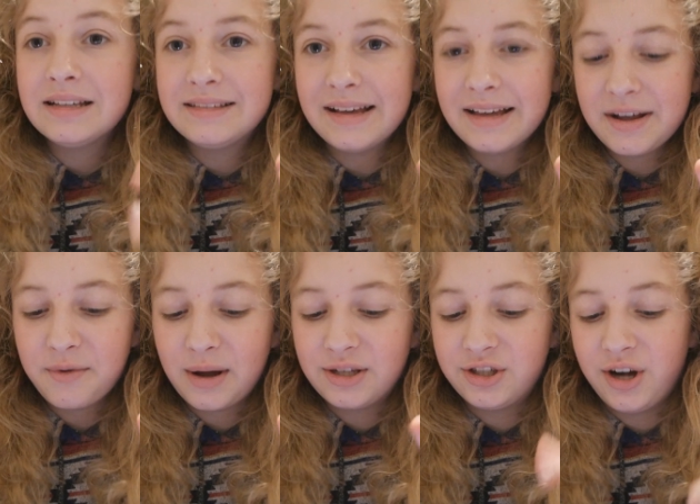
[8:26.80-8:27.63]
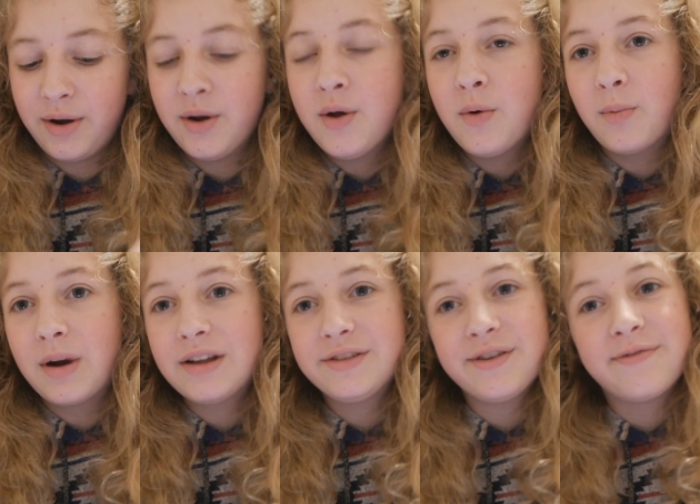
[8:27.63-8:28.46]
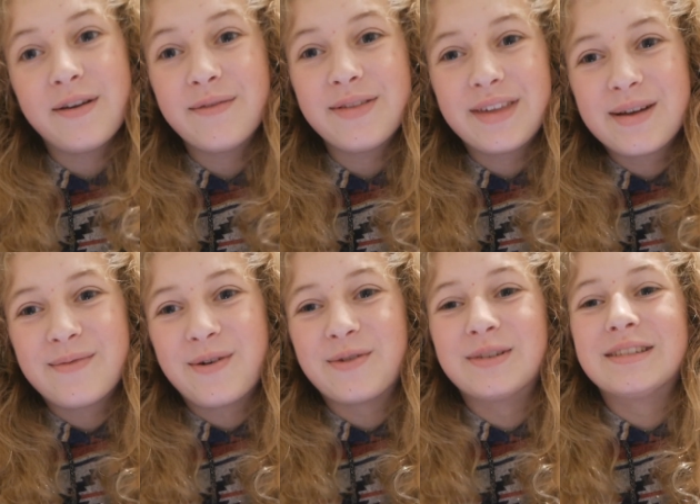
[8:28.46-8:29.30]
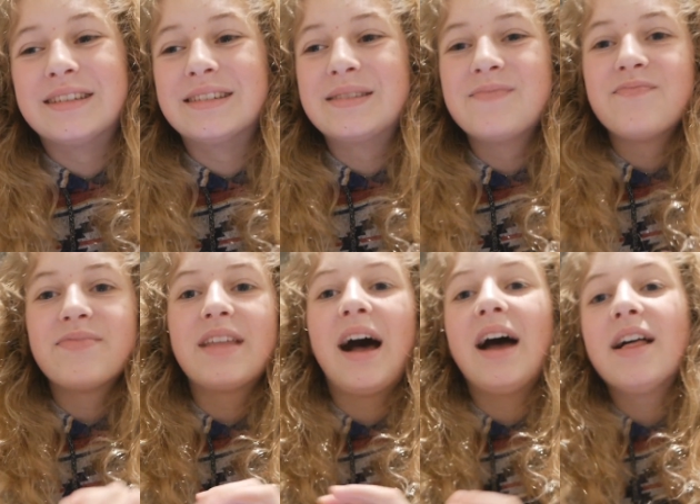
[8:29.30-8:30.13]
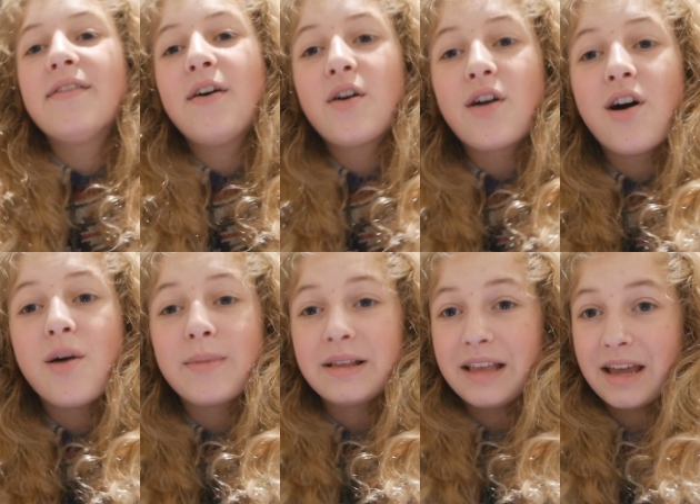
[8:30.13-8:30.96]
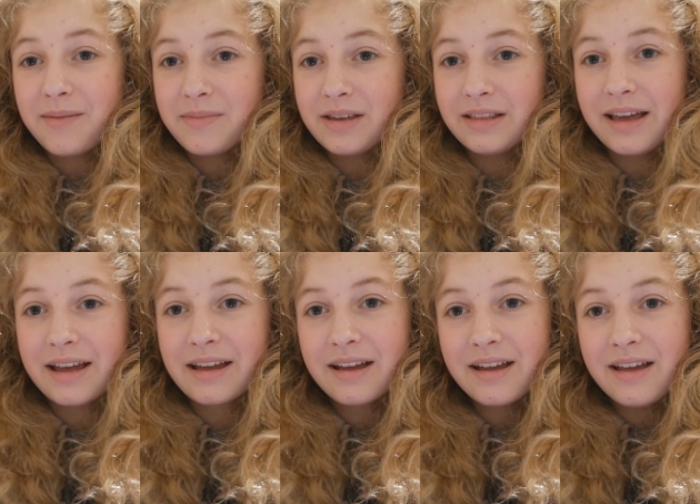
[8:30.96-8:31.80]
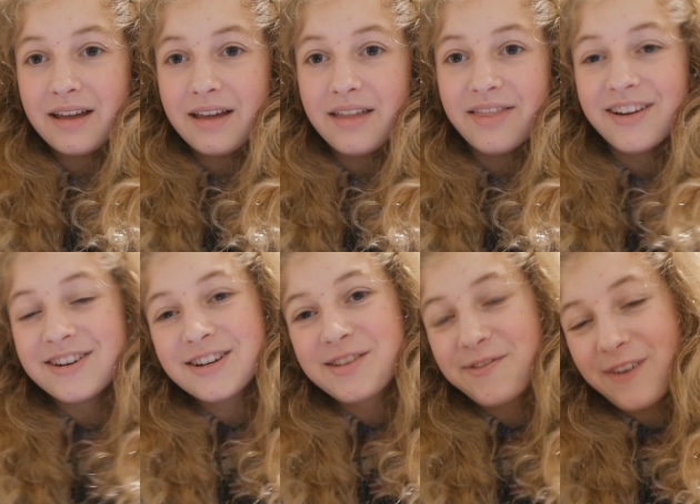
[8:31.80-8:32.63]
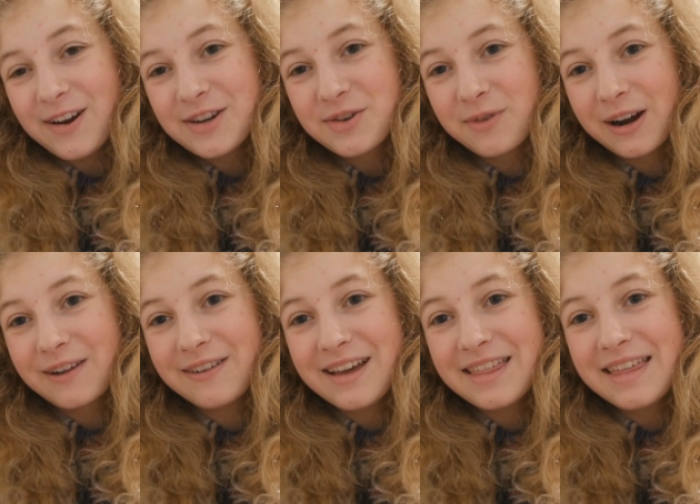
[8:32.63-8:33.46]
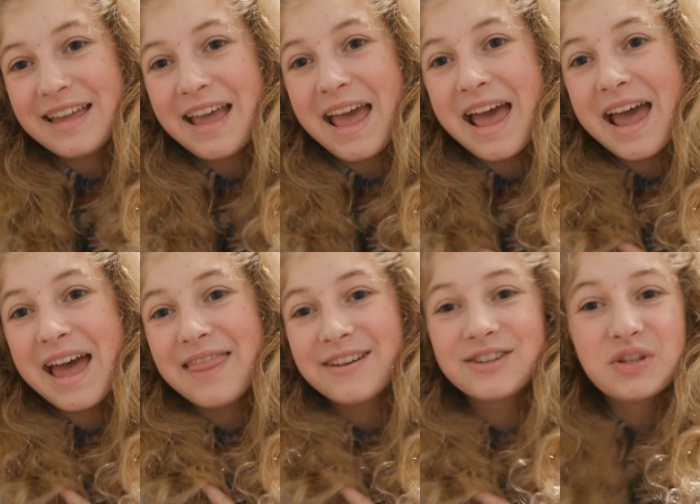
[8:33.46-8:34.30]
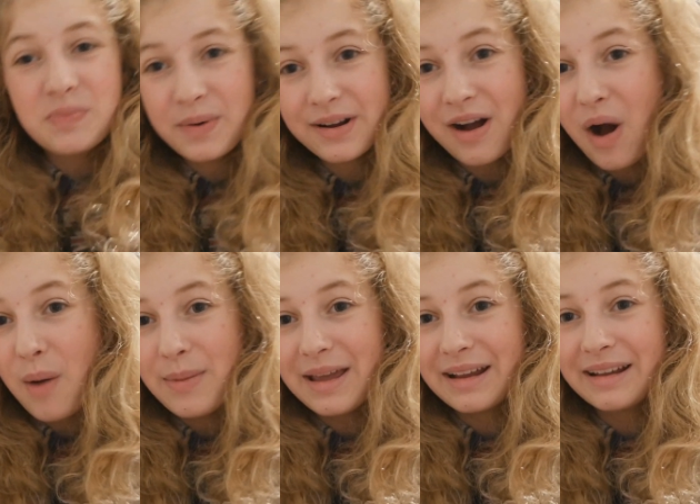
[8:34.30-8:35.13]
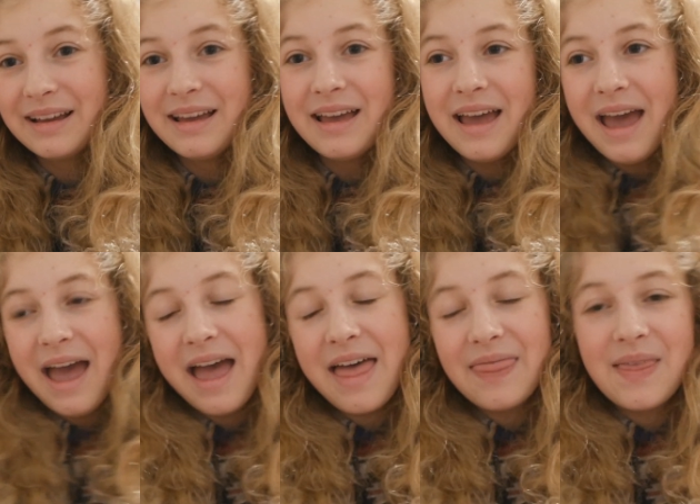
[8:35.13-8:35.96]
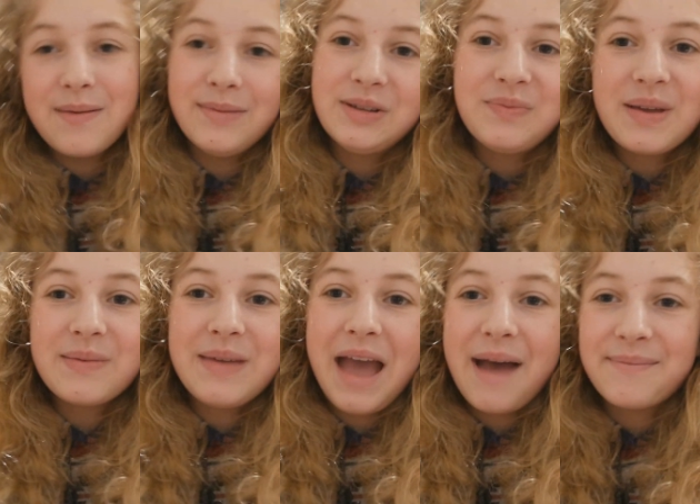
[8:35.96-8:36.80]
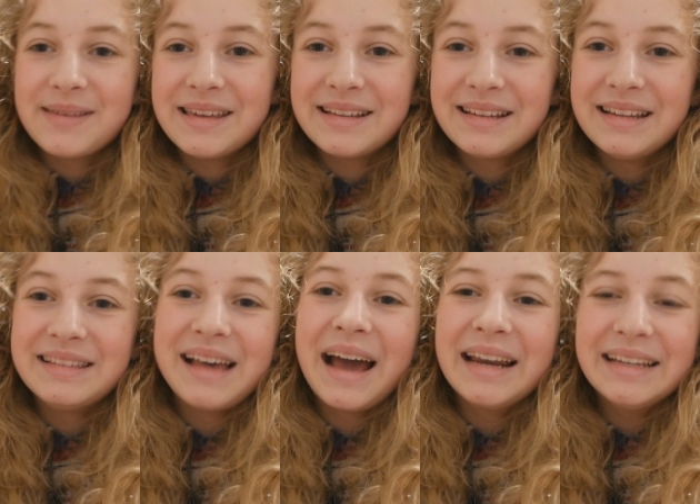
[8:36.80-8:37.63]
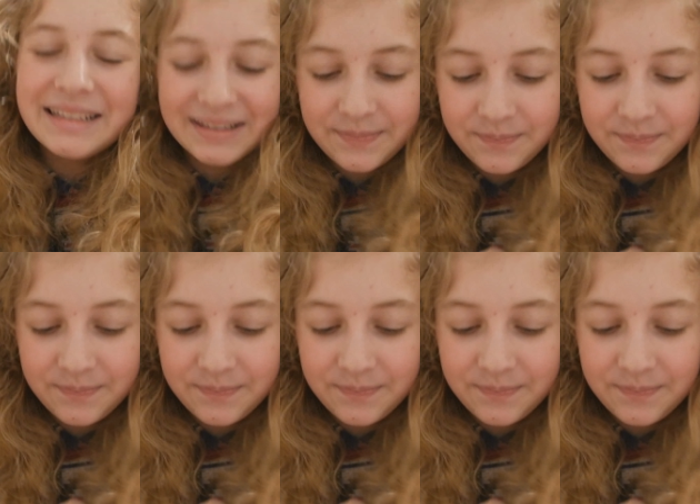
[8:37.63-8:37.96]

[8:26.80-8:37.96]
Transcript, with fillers: Second question, what is your favorite thing about horses? I love how calming they can be. Like, they're just fun to work with and they're super calming and they just make me happy inside.